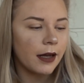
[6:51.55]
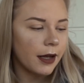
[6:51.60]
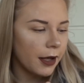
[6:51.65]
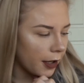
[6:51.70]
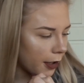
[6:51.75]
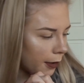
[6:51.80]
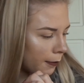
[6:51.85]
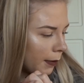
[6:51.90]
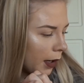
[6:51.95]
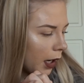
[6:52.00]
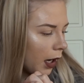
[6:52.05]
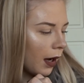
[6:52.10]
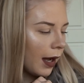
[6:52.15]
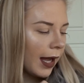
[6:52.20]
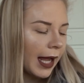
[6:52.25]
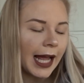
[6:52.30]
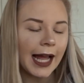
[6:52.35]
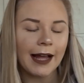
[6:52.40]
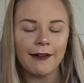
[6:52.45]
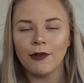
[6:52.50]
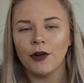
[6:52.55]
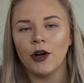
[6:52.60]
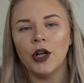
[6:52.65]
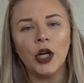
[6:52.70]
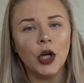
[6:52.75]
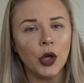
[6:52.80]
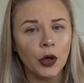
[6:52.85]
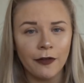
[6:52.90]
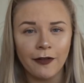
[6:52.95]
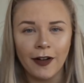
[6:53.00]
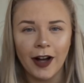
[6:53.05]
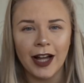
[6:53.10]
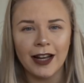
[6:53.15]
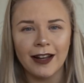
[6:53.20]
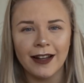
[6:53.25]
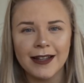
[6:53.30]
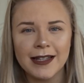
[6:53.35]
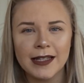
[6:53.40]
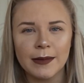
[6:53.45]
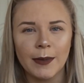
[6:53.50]
I have got a lot of
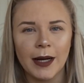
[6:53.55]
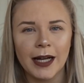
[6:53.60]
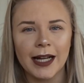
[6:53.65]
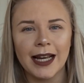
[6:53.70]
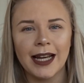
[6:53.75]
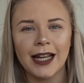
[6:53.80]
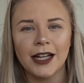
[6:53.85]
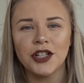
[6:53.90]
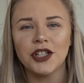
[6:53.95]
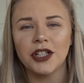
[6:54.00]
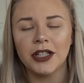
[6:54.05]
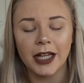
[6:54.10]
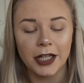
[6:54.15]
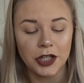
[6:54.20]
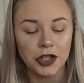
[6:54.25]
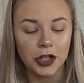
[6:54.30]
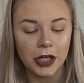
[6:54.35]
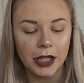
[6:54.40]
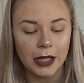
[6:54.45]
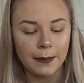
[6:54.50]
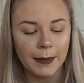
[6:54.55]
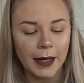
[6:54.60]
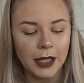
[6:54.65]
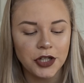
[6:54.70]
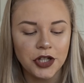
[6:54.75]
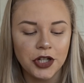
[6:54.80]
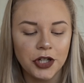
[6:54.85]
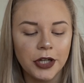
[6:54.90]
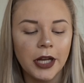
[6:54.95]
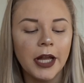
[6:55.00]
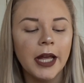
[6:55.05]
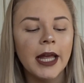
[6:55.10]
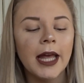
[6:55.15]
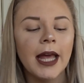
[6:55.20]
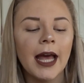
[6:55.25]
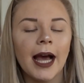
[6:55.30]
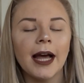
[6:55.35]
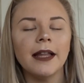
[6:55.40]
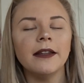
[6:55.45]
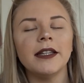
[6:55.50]
highlighters in my collection, as you can imagine,
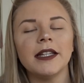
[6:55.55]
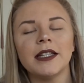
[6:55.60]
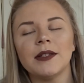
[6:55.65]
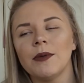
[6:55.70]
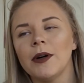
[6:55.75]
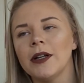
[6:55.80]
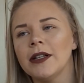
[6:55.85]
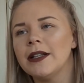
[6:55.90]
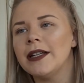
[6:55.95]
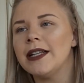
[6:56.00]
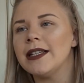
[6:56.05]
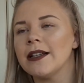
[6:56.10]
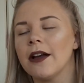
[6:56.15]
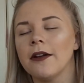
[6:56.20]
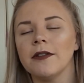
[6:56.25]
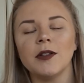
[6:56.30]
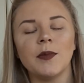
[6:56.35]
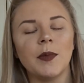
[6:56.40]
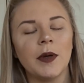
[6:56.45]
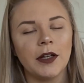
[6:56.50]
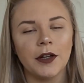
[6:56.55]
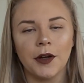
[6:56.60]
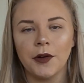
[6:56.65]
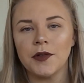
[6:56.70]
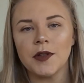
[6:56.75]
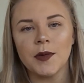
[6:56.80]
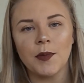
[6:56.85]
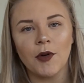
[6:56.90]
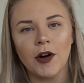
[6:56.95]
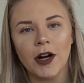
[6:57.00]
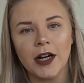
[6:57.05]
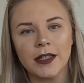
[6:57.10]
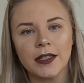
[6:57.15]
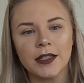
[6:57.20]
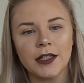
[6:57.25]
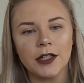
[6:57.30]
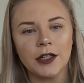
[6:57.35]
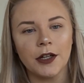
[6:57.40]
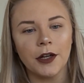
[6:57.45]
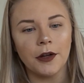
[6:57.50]
and this one is going to be no
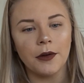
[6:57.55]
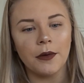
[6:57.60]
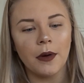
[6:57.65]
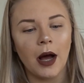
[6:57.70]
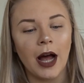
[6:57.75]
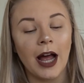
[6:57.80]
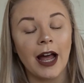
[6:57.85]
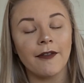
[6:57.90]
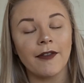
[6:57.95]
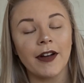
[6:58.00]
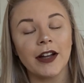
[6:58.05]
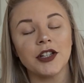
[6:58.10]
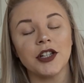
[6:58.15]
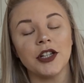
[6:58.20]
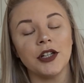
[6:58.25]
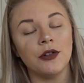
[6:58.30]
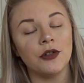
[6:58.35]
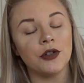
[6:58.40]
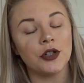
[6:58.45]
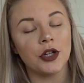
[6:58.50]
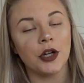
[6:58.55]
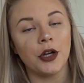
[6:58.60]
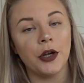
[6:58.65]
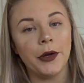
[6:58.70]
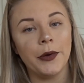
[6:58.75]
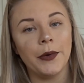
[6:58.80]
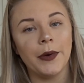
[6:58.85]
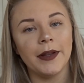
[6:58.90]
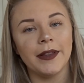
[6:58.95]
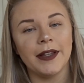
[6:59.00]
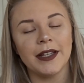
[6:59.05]
surprise to you. I have actually got two.